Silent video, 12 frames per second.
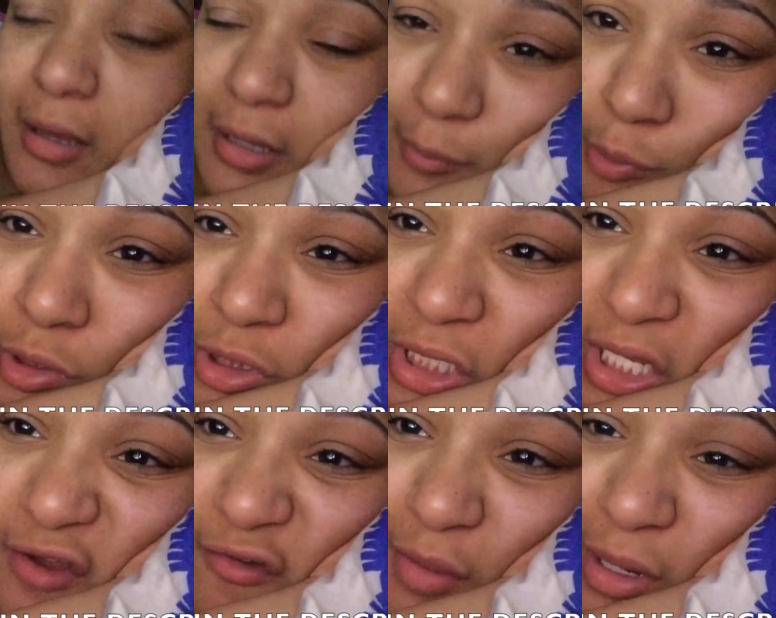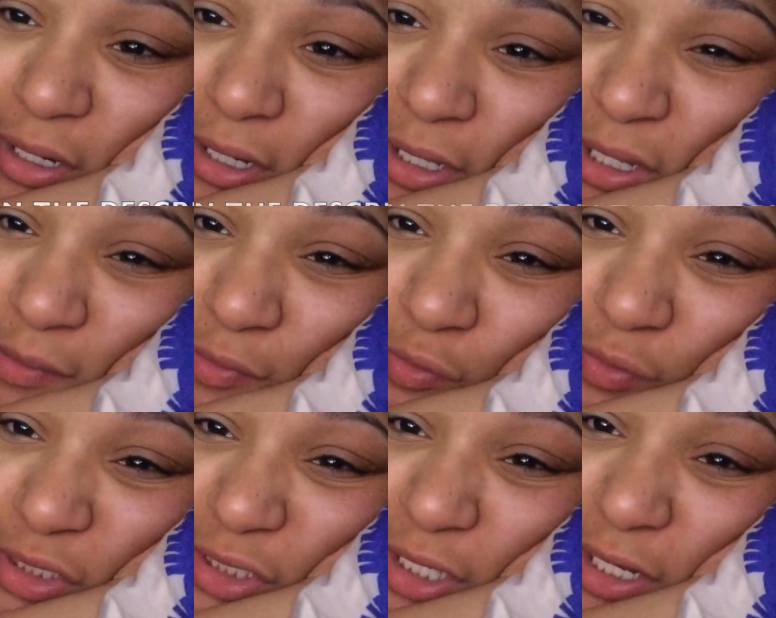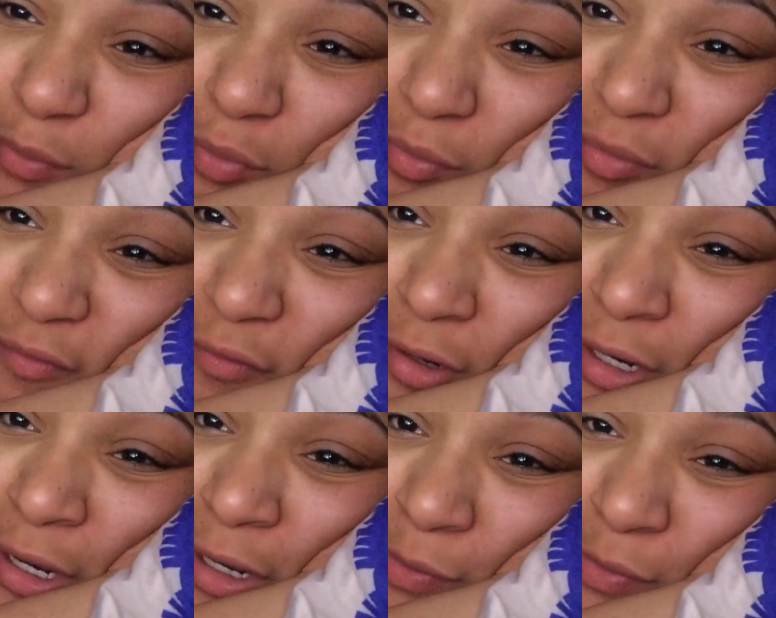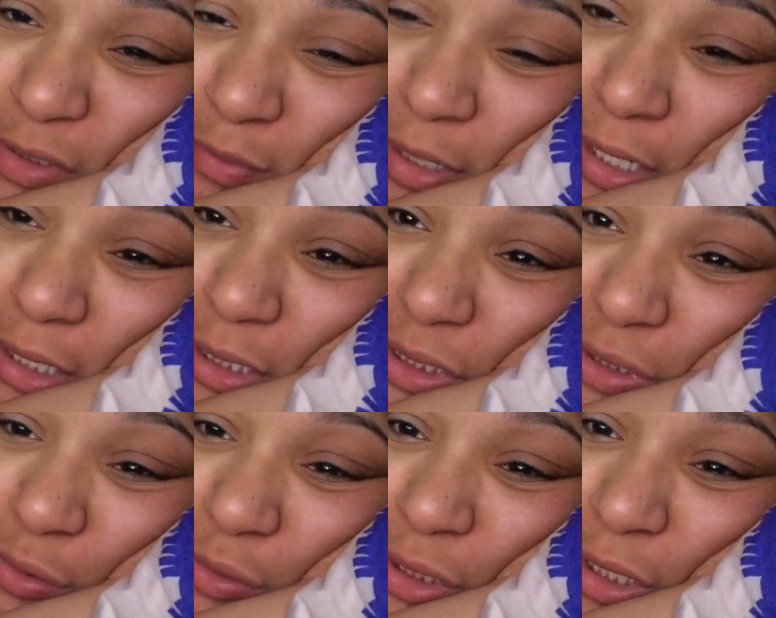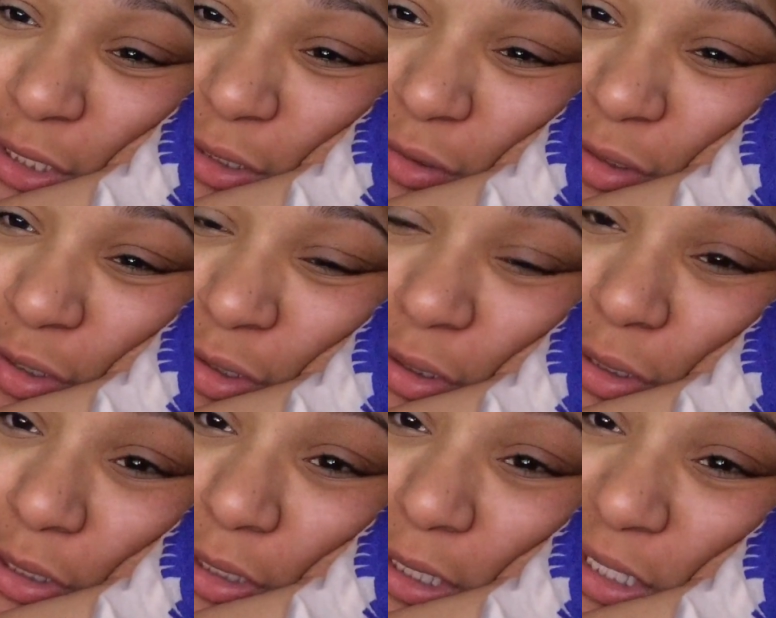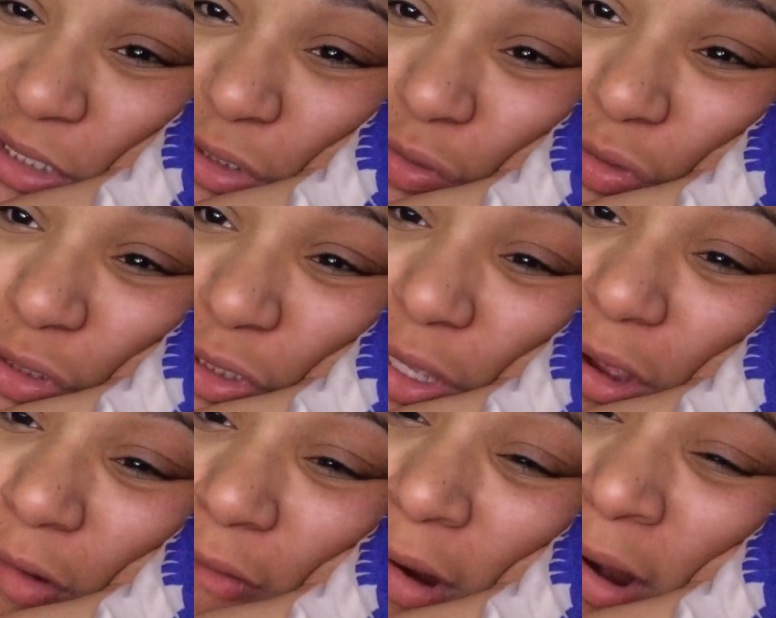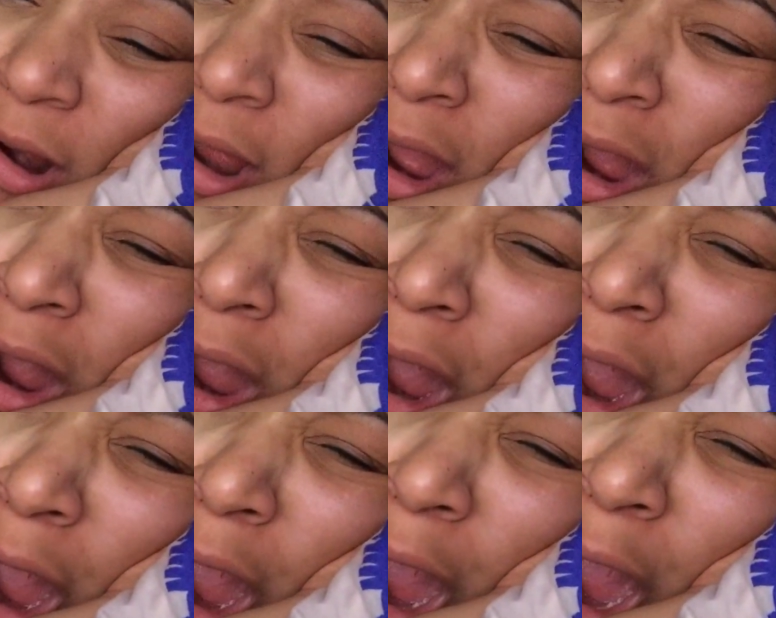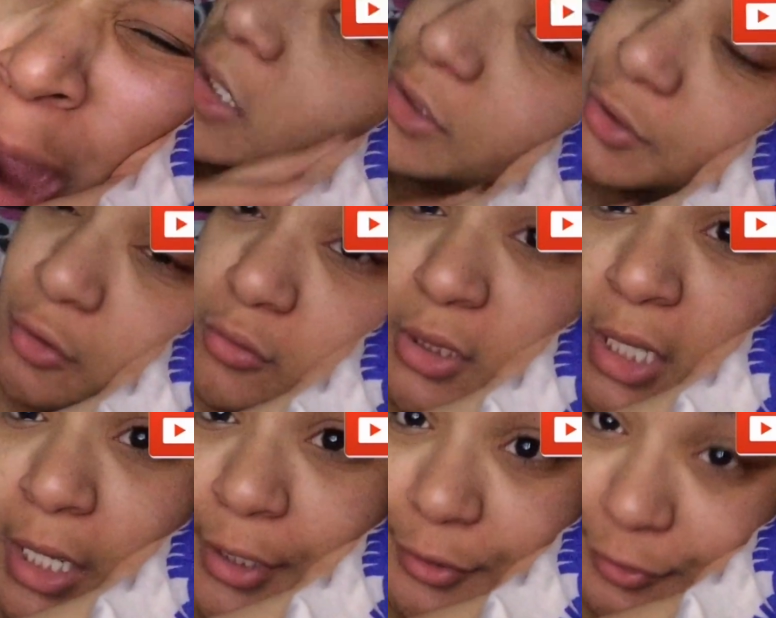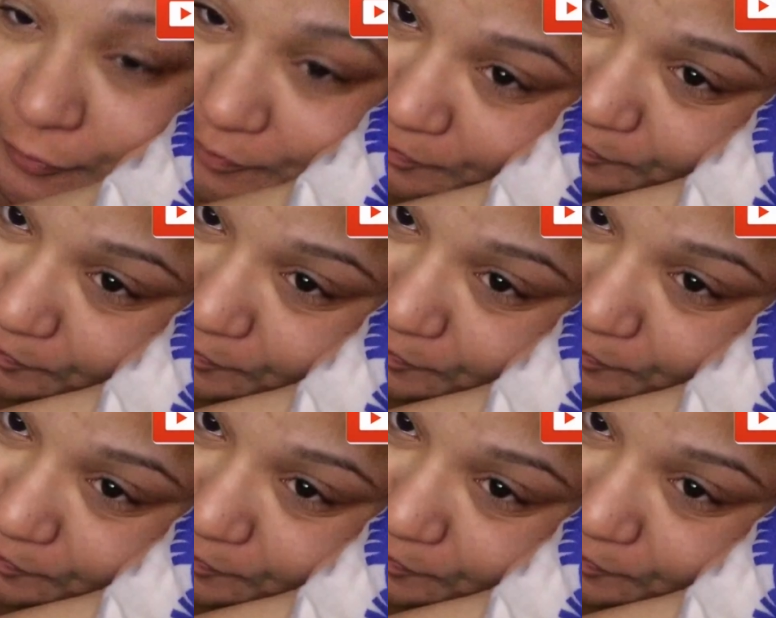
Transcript: I appreciate everybody that came through and stayed up with me for hours, but I got so tired, y'all. I still look tired right now. I got so tired.